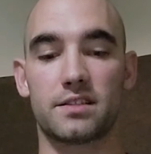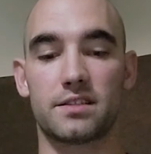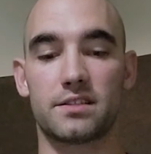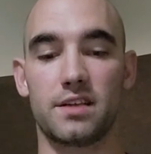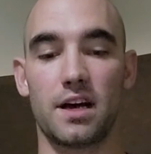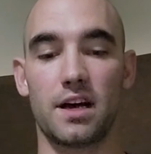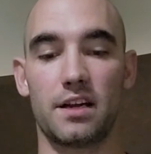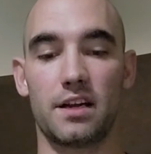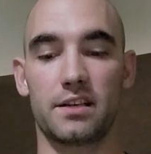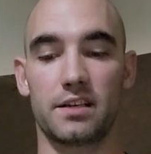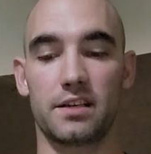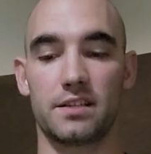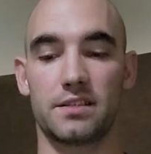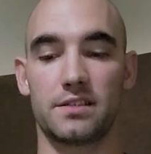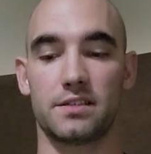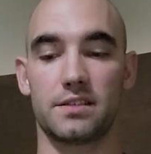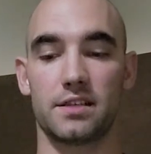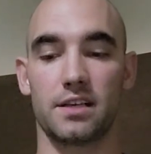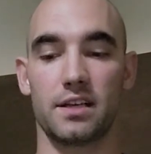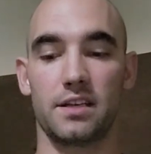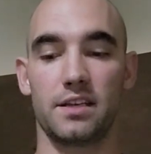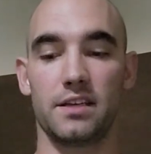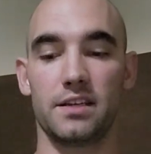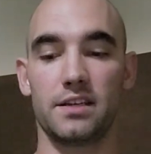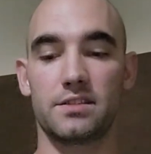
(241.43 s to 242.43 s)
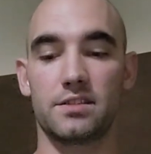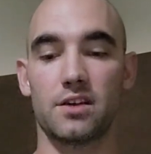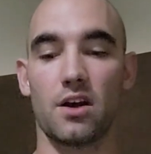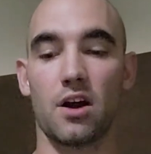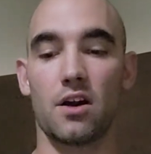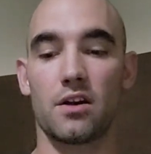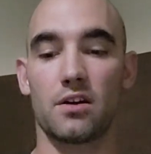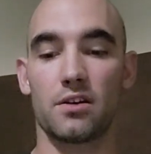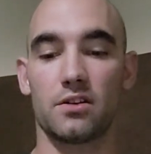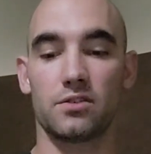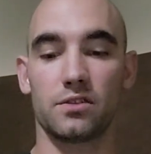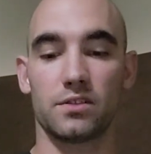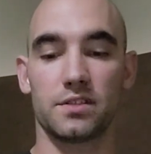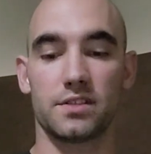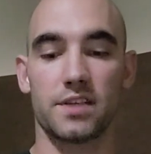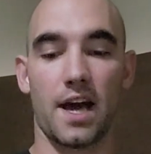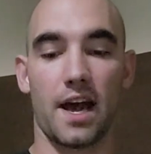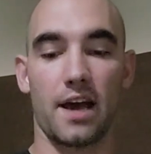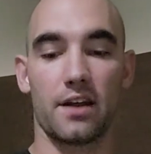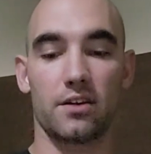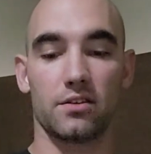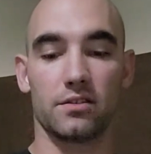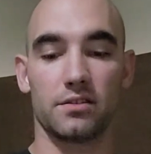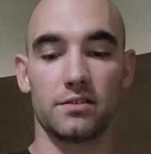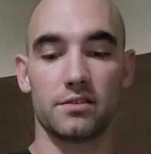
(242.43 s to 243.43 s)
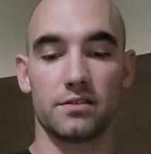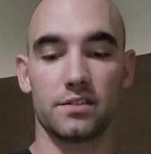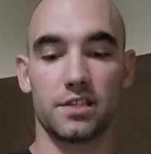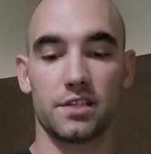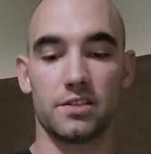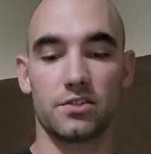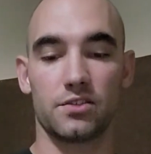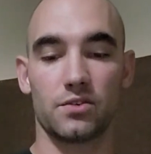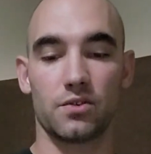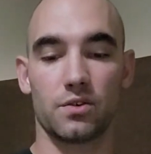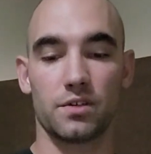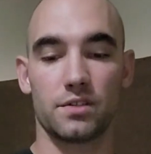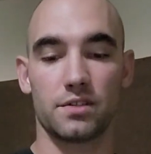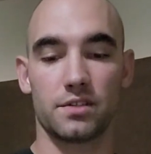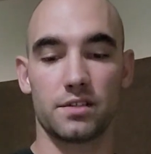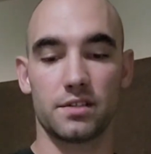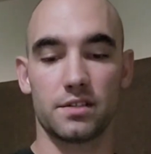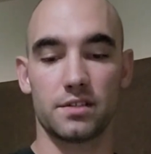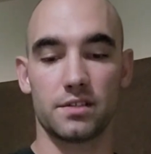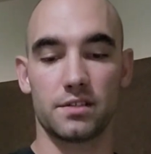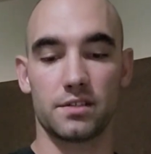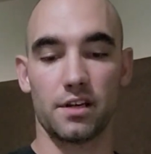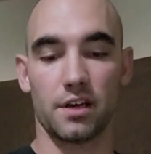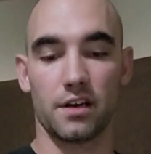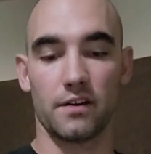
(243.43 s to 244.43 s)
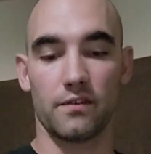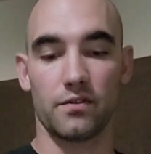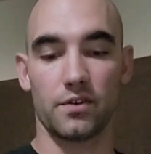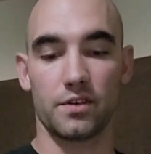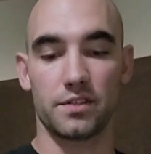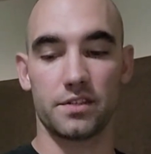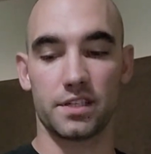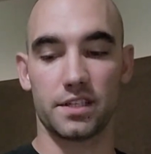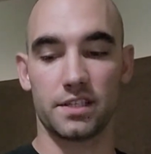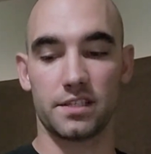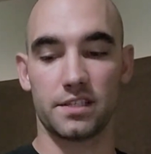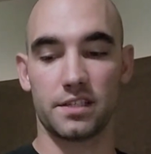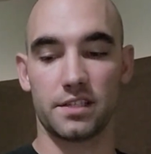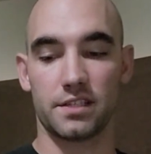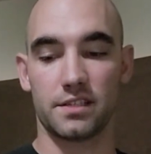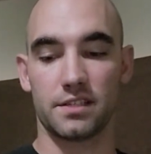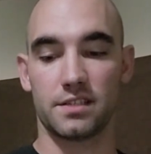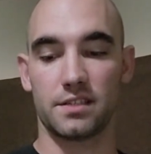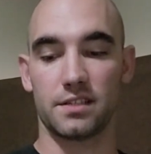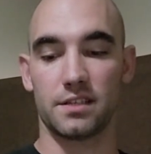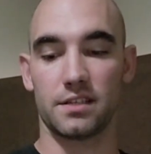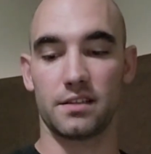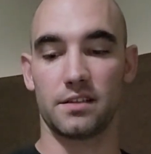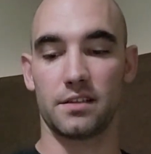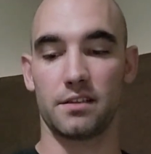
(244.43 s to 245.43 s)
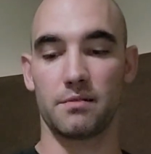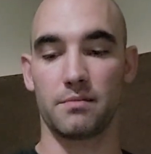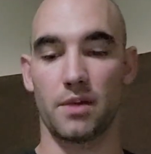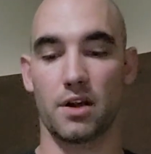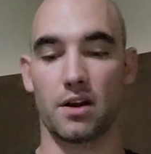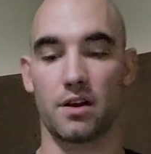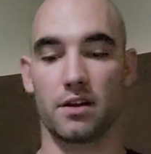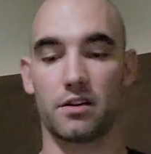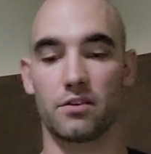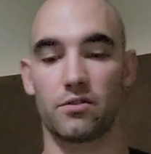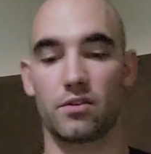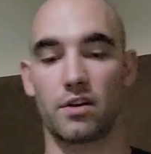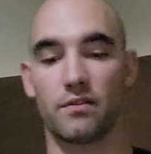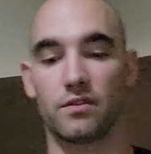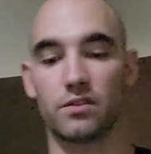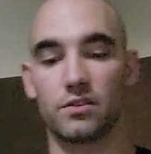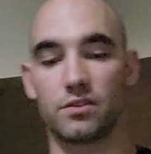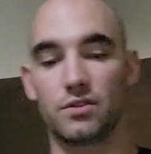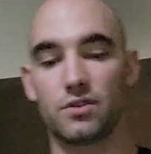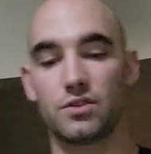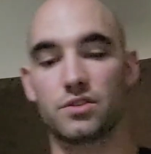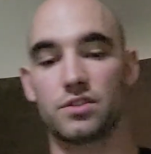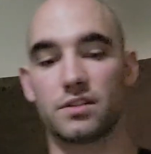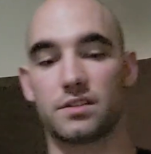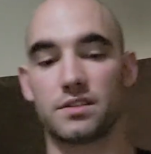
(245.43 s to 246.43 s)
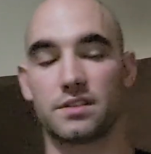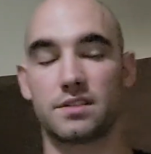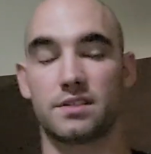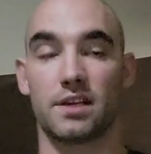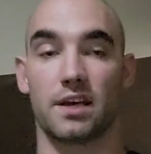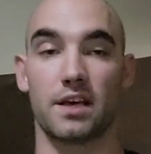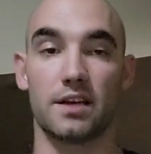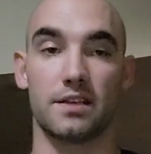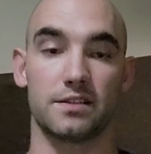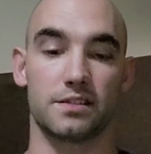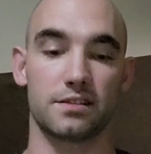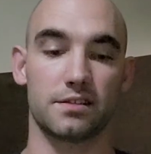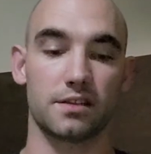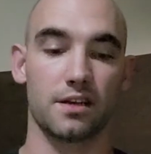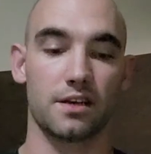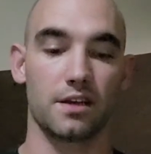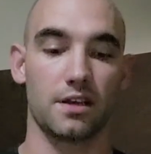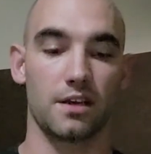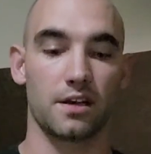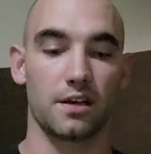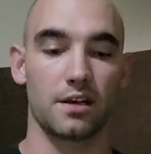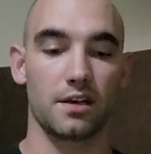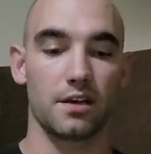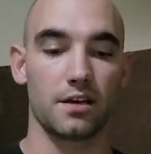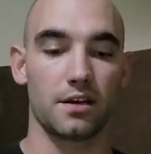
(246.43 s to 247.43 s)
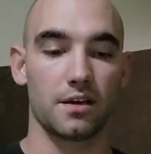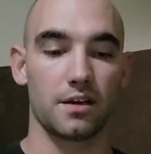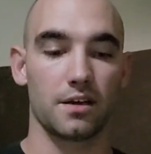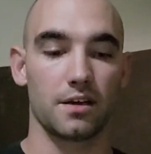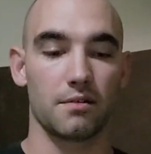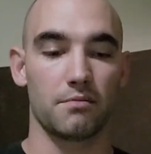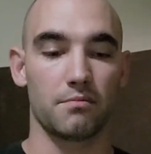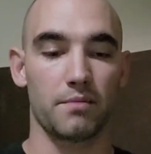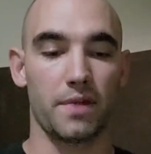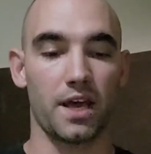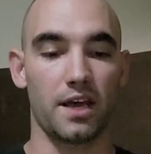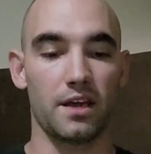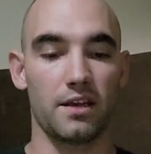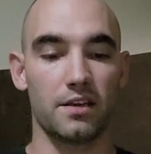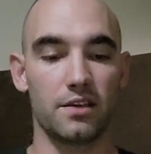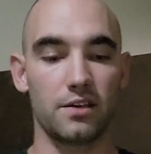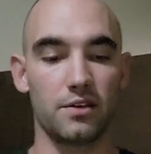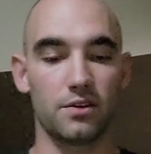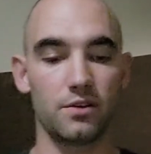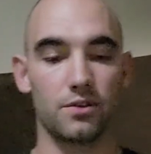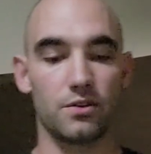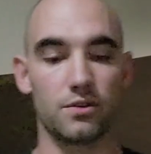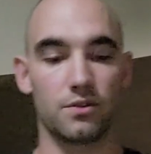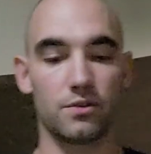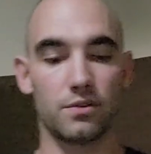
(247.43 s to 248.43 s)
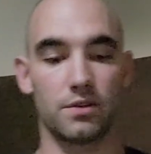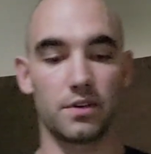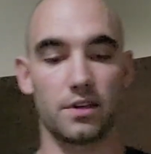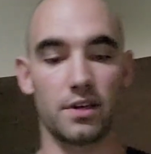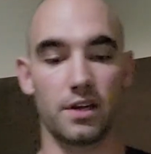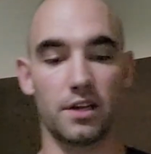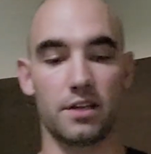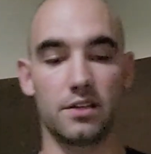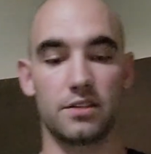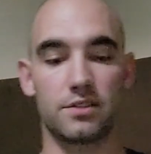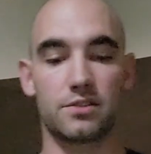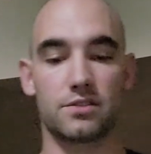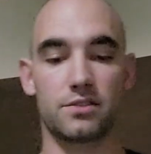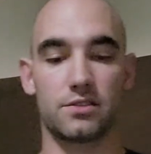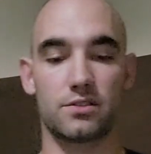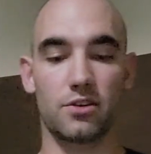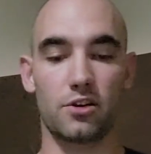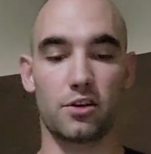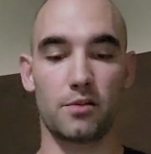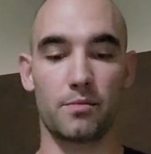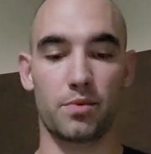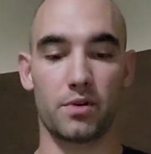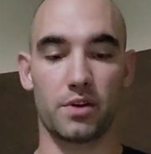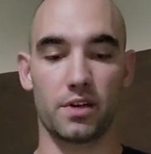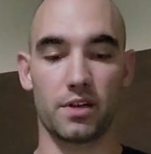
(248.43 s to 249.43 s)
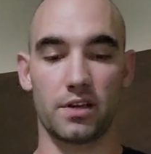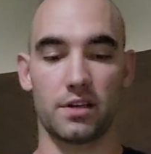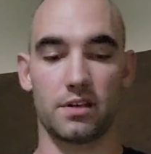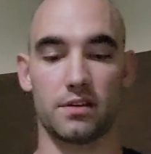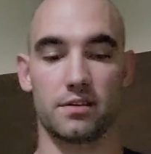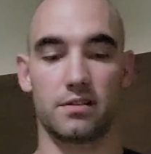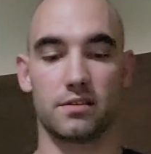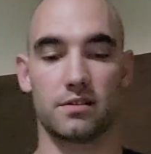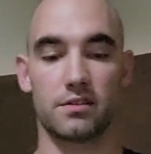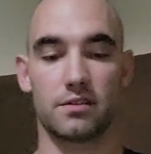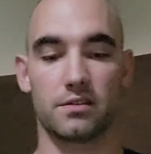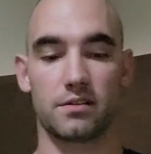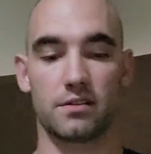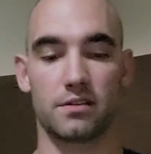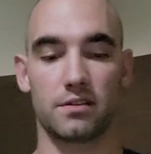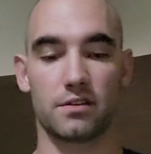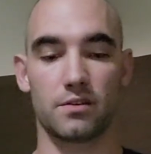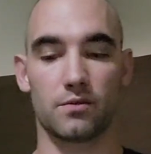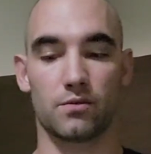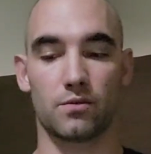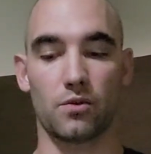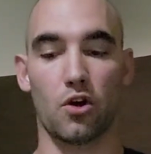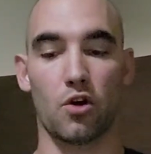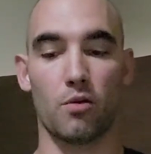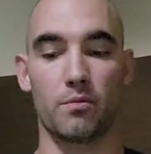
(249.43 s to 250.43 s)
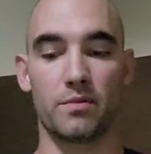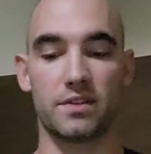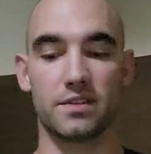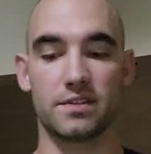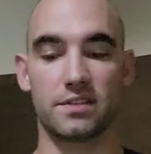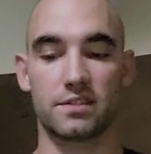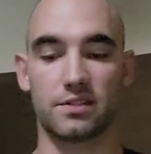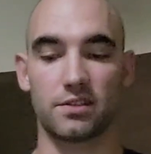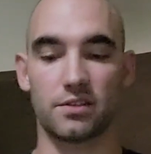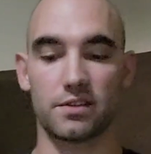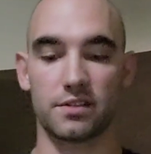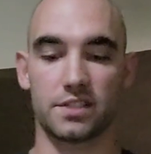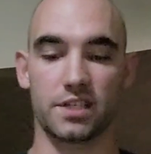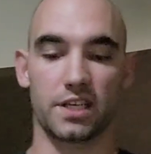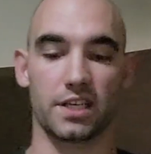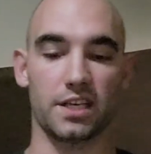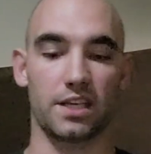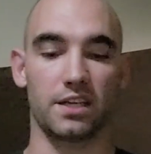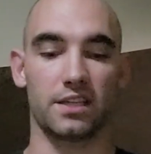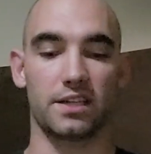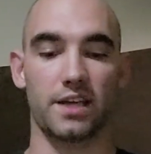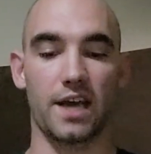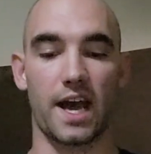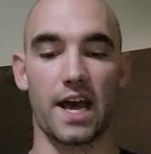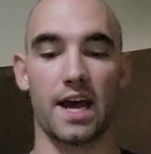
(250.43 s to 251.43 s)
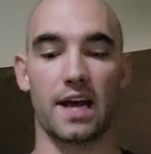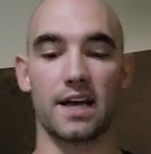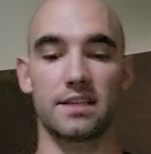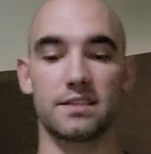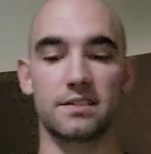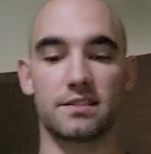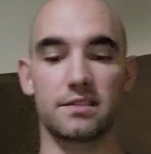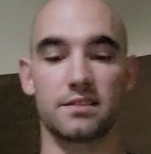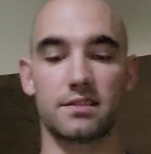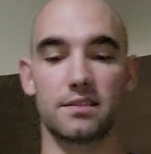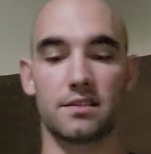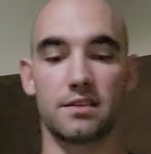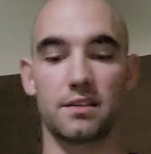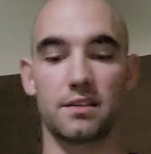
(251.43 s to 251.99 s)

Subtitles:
Tuckness, in his article titled Discourses of Resistance in the American Revolution, says, Mayhew interpreted Romans 13 as